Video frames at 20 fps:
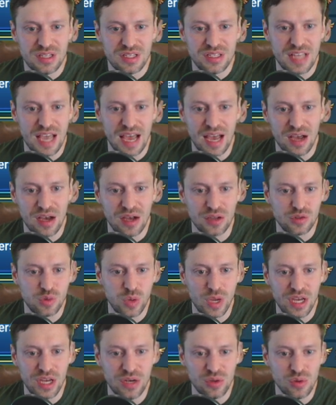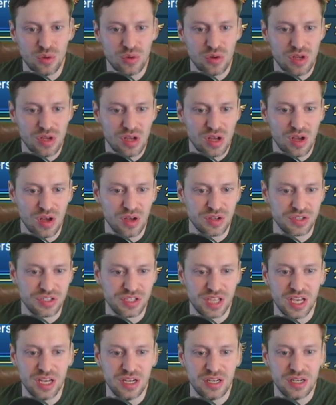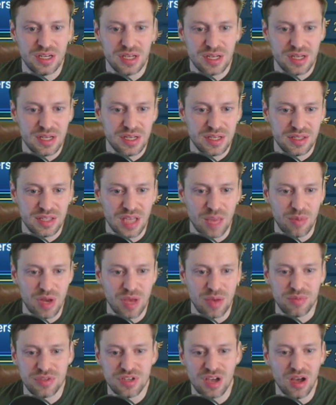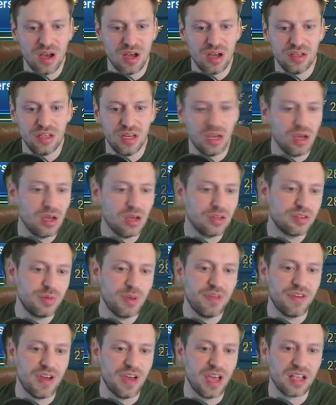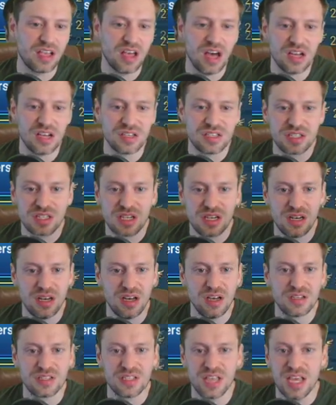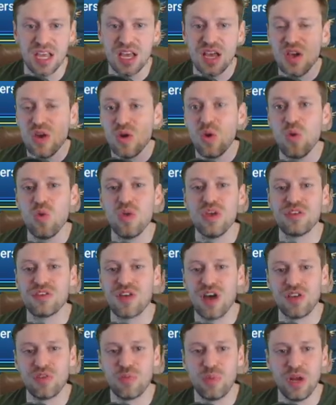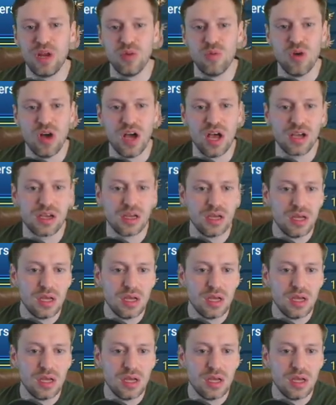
Dow, Tweedle, Austin, Debneb, Tart. You know, to be fair, Gus, Classy, all these guys are putting in work.